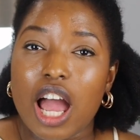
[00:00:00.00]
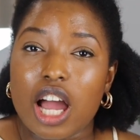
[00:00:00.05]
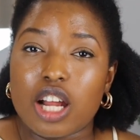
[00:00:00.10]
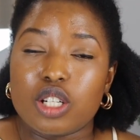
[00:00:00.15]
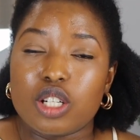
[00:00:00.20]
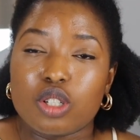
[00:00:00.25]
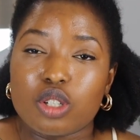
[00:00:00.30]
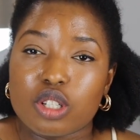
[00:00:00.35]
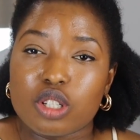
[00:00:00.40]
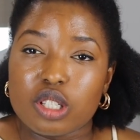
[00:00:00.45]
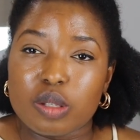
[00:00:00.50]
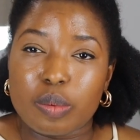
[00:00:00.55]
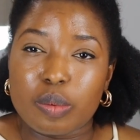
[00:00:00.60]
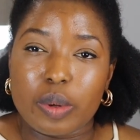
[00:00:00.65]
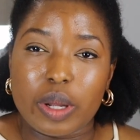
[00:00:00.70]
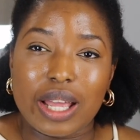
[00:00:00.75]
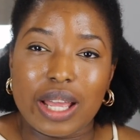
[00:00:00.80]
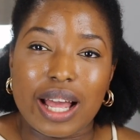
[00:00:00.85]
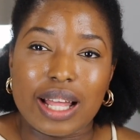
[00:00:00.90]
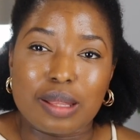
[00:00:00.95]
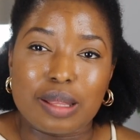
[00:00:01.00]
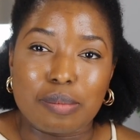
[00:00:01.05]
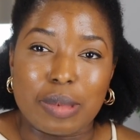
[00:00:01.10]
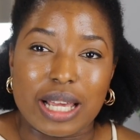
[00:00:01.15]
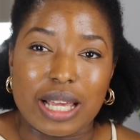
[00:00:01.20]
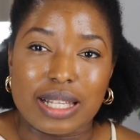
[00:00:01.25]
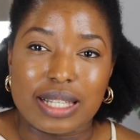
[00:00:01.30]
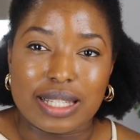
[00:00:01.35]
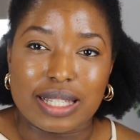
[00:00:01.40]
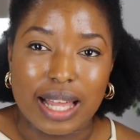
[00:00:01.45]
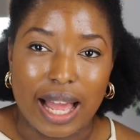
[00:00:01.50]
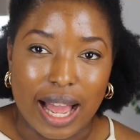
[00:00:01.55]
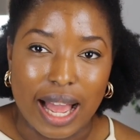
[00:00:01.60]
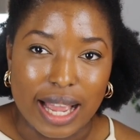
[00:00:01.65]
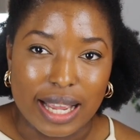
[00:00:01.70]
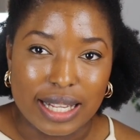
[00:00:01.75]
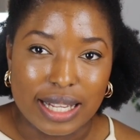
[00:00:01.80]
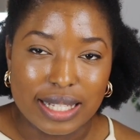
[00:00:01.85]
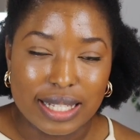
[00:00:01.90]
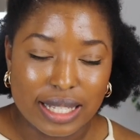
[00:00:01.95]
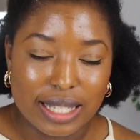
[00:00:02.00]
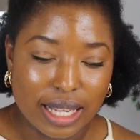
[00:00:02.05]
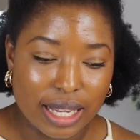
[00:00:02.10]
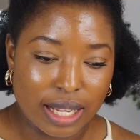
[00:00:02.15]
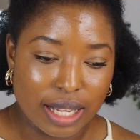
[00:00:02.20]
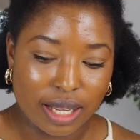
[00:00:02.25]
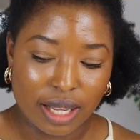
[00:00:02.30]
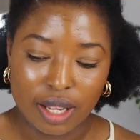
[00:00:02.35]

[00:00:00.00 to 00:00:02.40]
I just spray at my sides.